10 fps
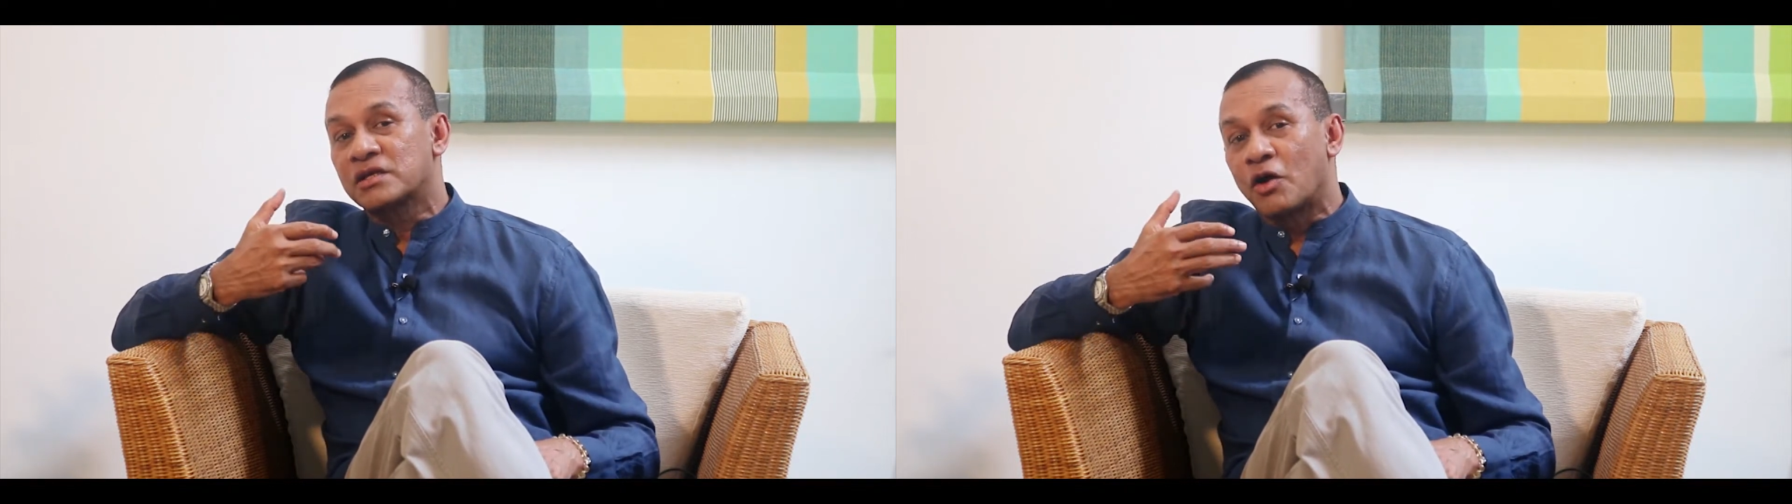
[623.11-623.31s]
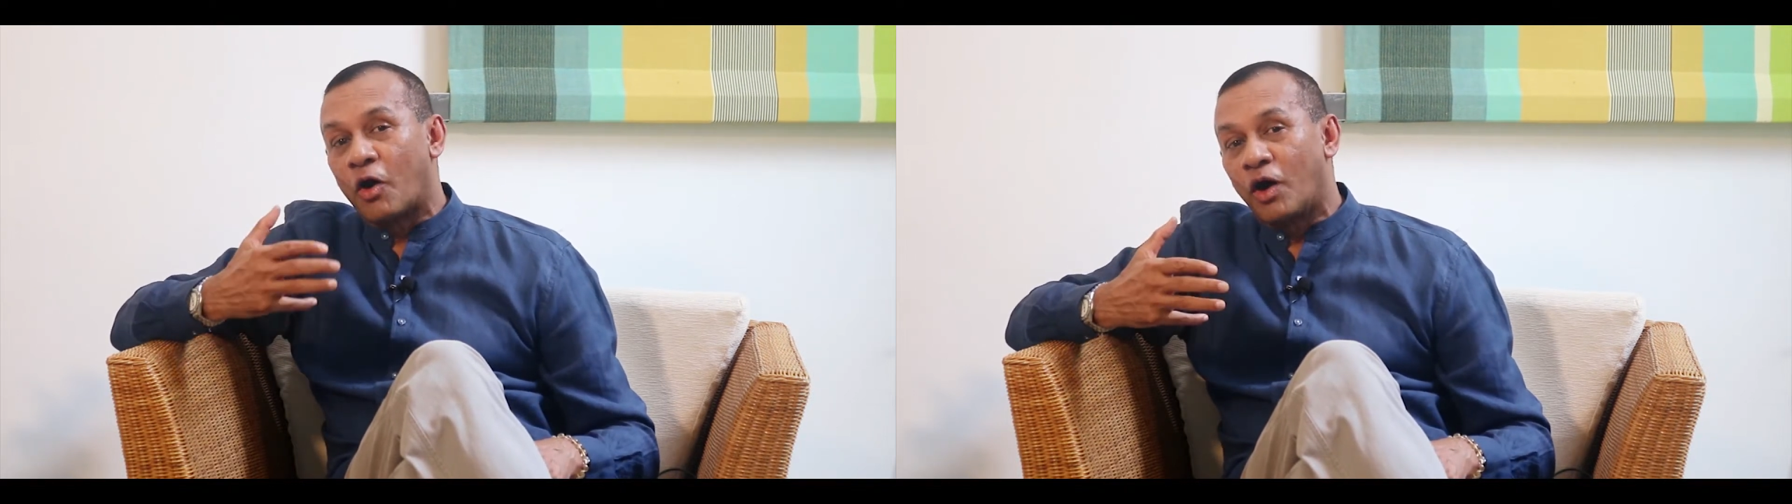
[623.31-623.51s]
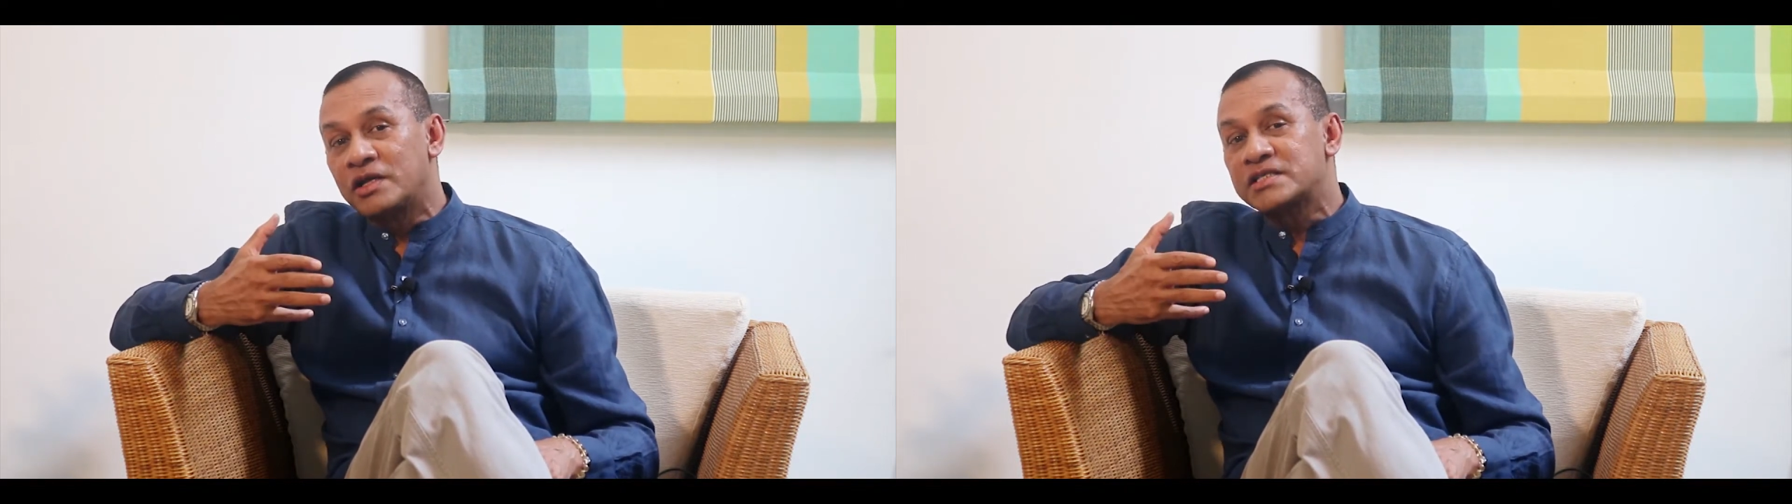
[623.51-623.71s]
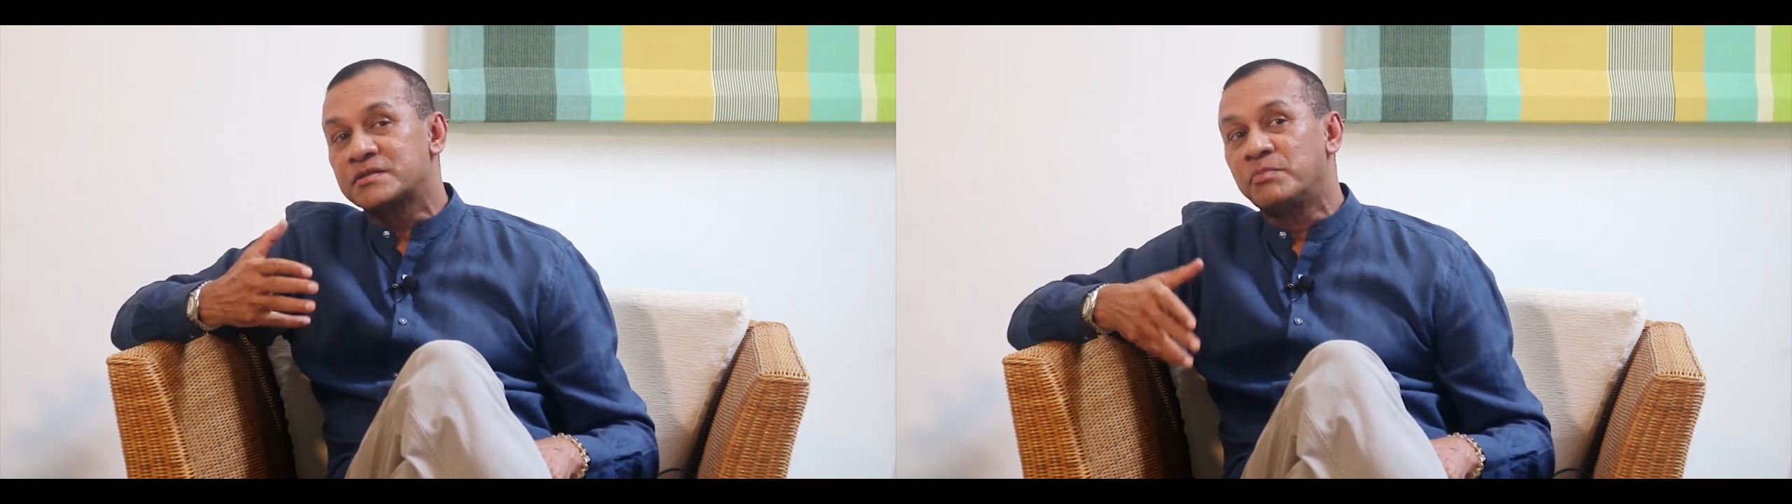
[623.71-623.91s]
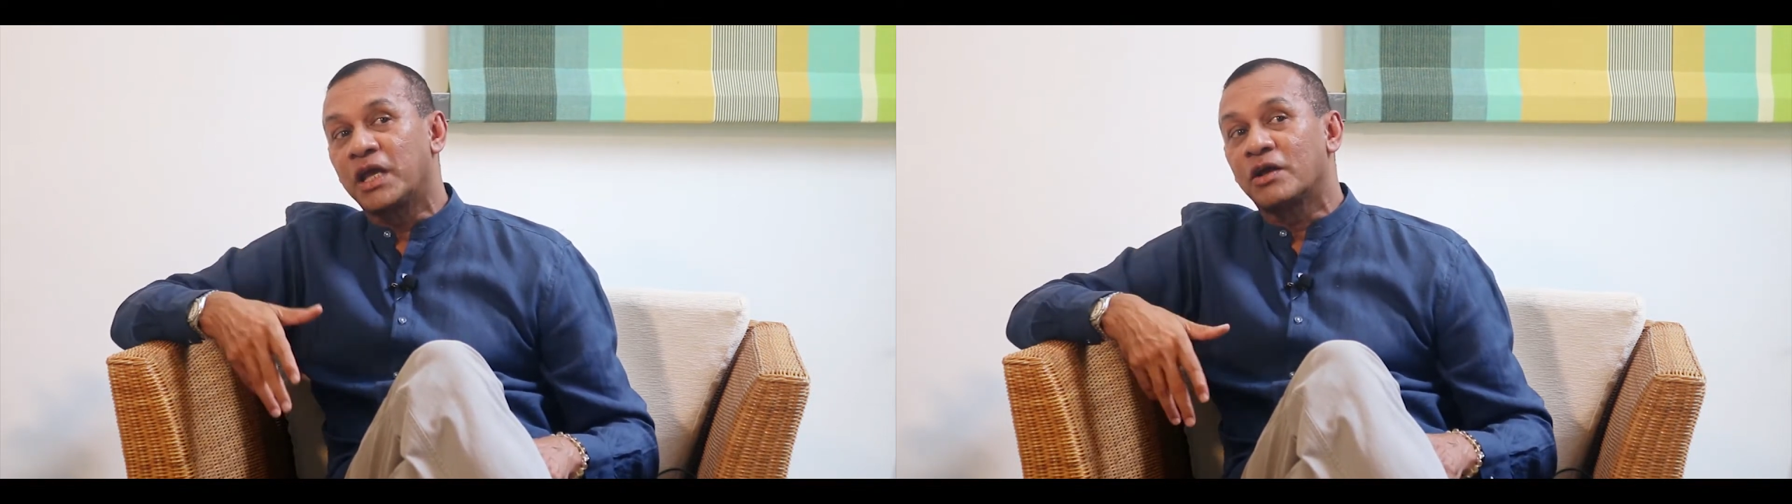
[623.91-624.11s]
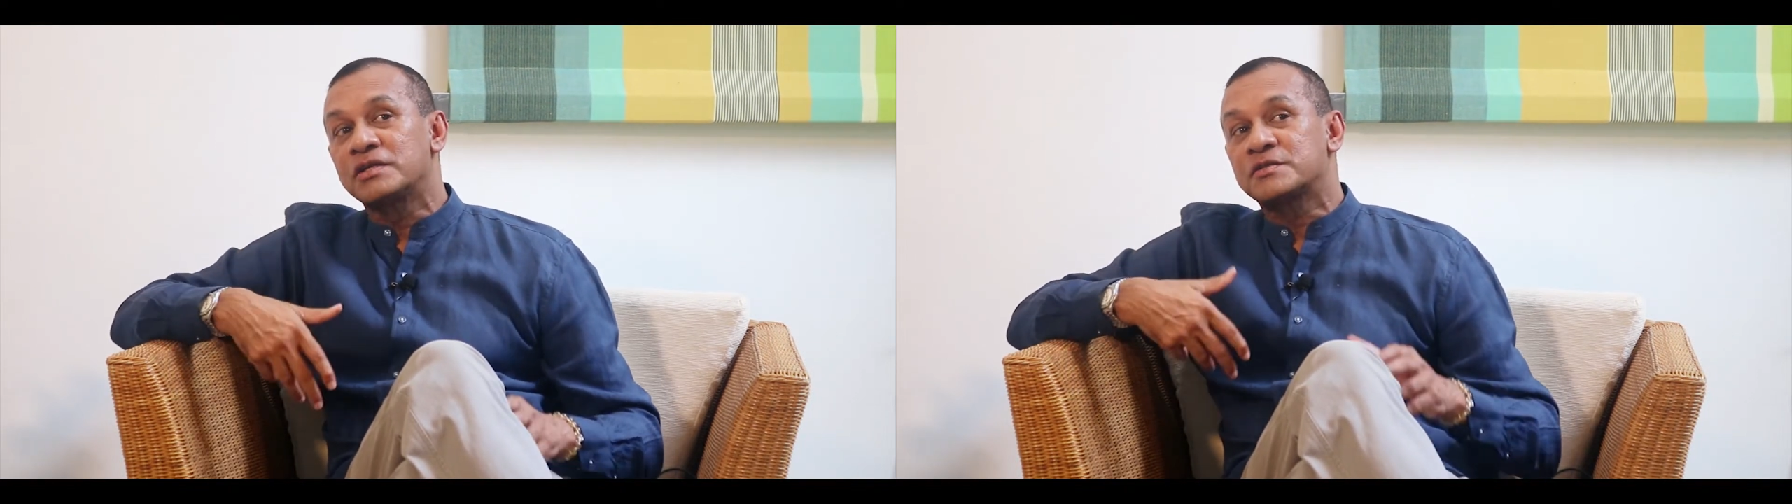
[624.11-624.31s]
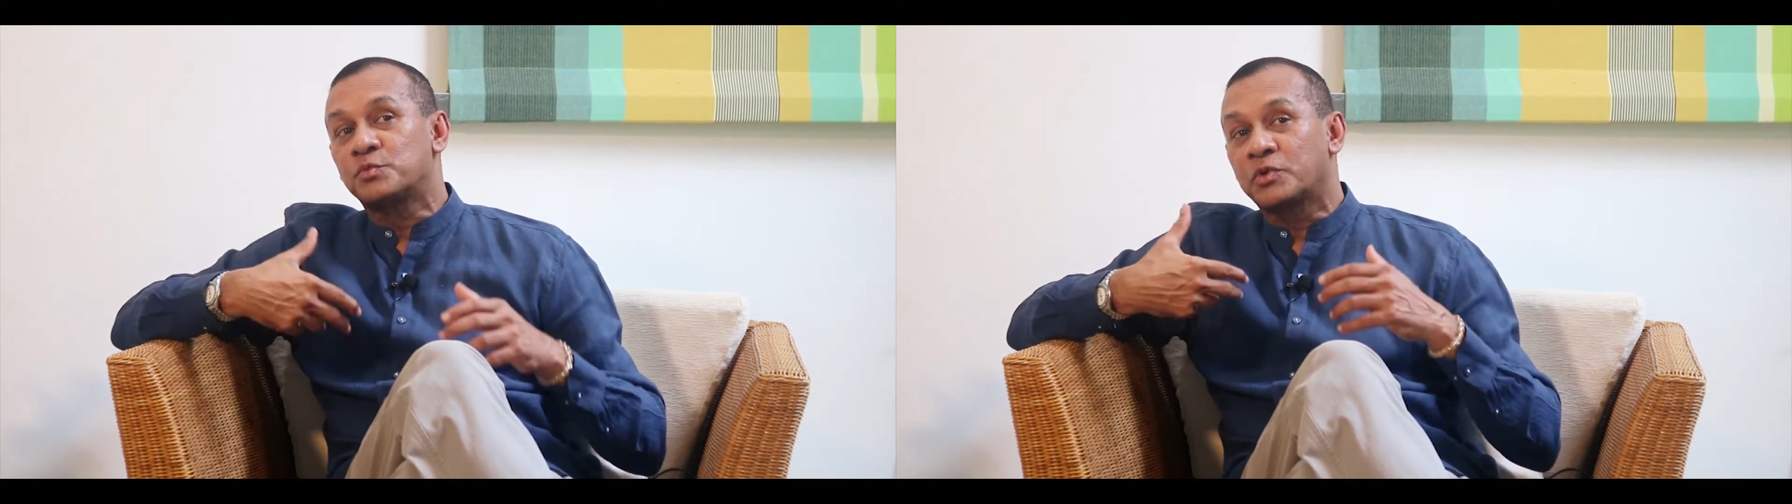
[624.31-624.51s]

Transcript: caused because